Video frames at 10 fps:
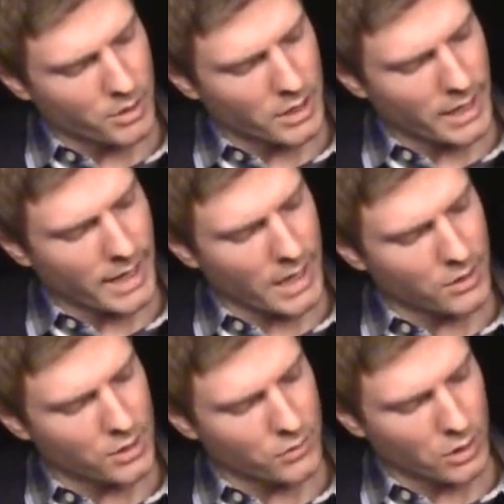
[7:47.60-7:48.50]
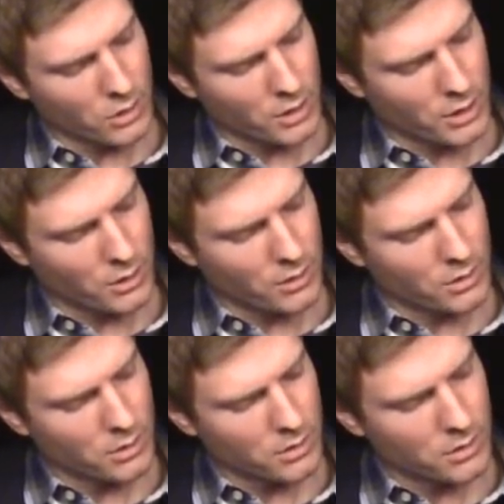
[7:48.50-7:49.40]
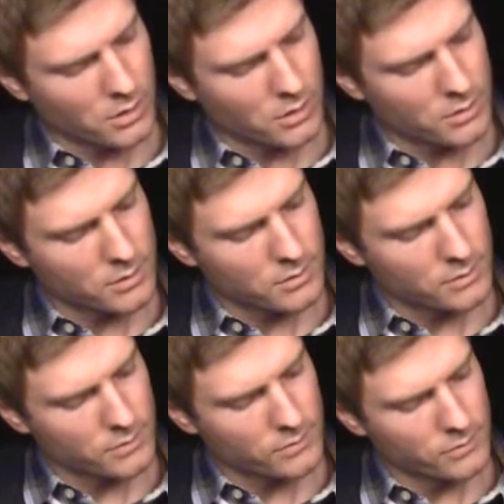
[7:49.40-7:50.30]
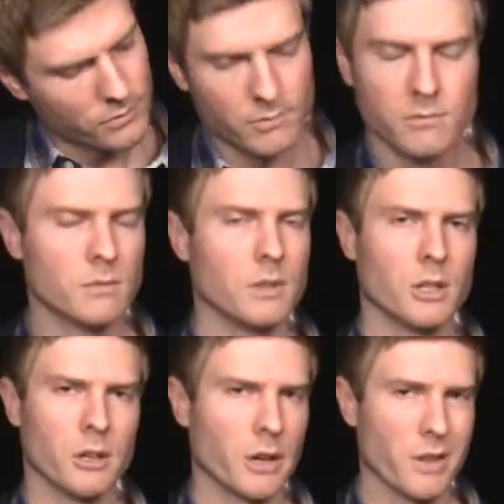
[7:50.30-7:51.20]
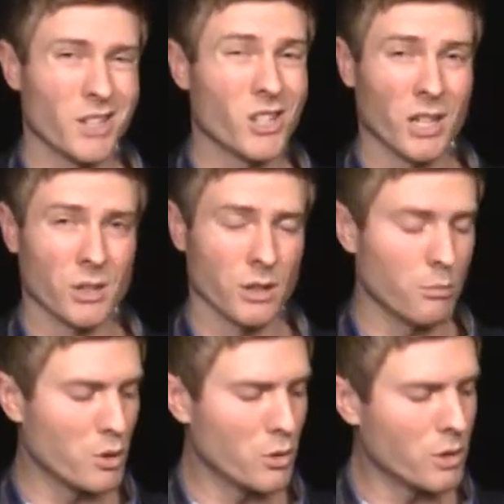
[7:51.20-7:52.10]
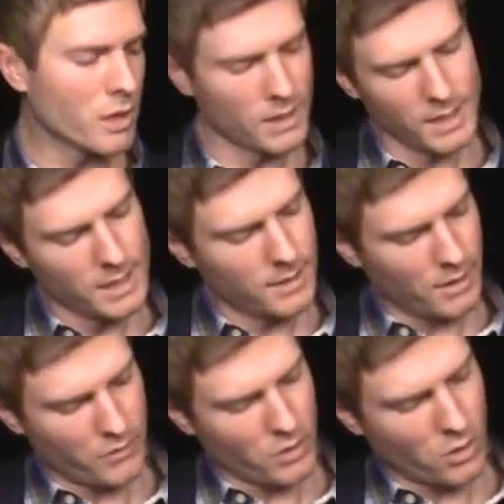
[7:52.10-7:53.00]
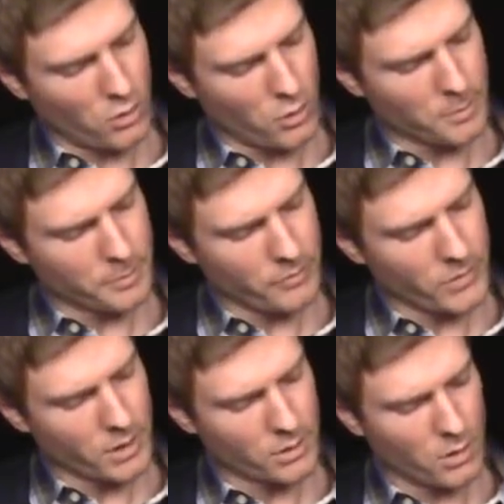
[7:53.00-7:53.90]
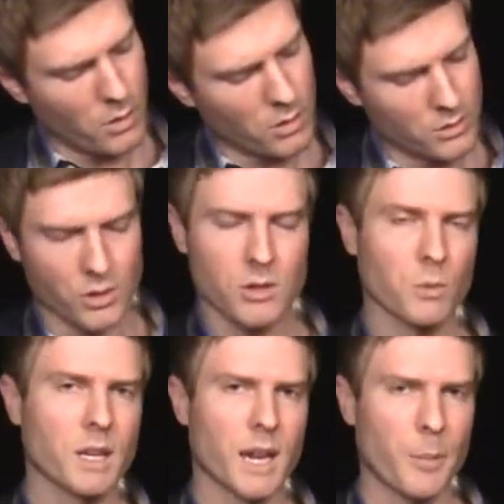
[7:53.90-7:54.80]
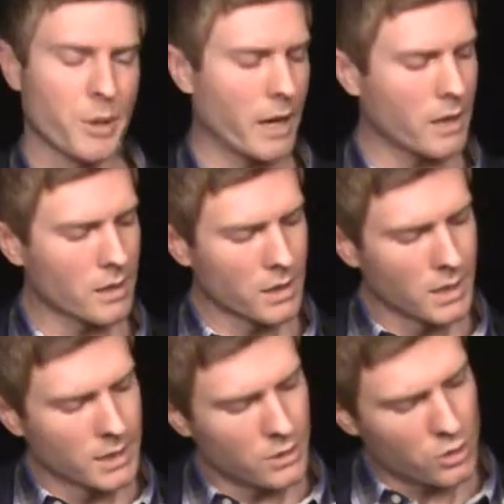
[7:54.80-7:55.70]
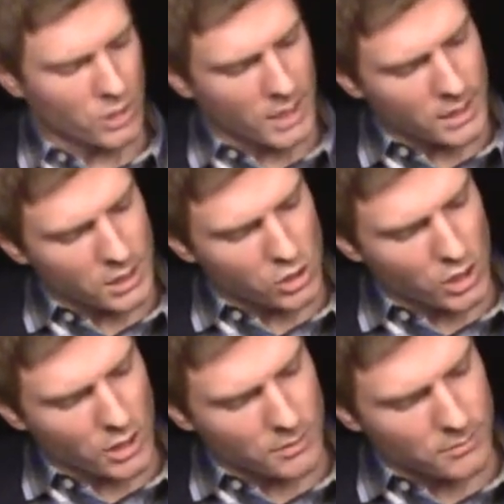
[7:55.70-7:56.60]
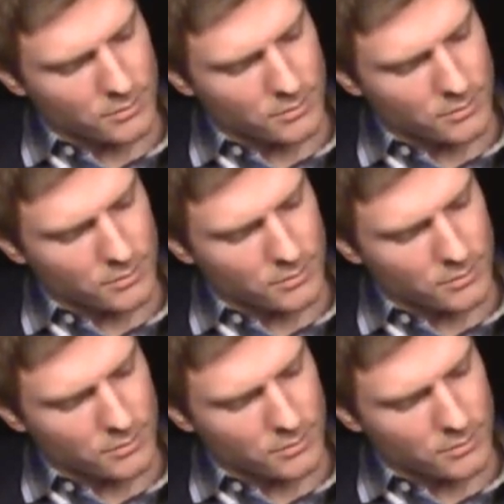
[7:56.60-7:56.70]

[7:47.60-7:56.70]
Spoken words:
then I add this finger here. And you hear how that changes the mood of the chord. So just to recap that, easy G,